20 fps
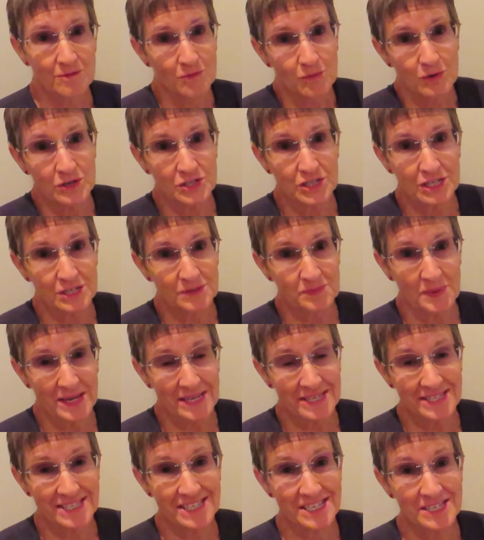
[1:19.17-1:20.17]
Which is
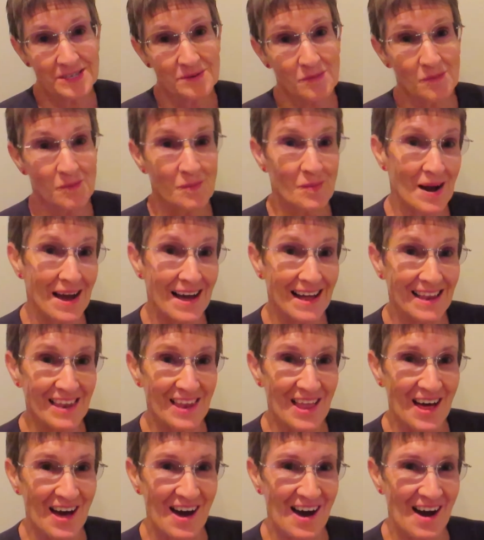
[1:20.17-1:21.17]
best?
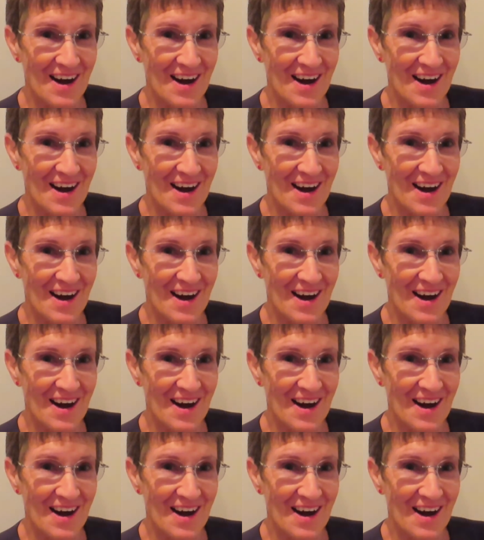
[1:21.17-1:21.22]
Well,